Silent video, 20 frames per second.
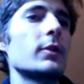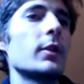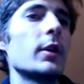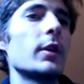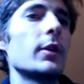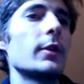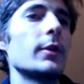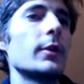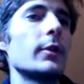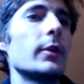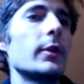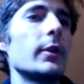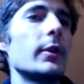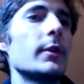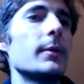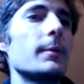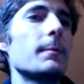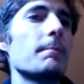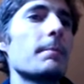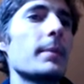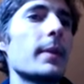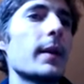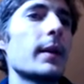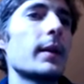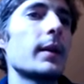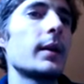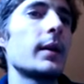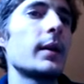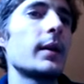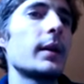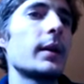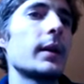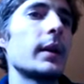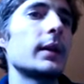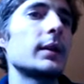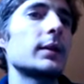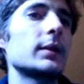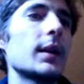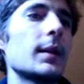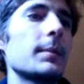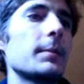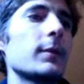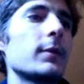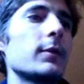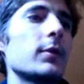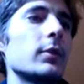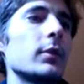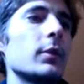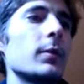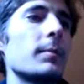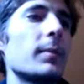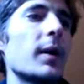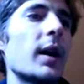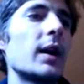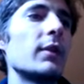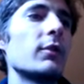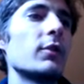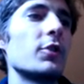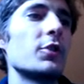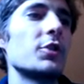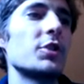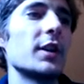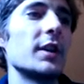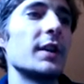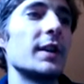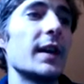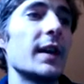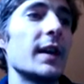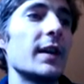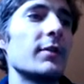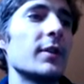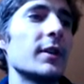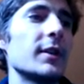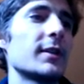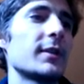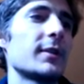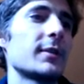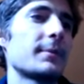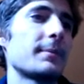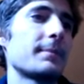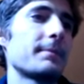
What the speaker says: to hurt her, except for the power she gave it.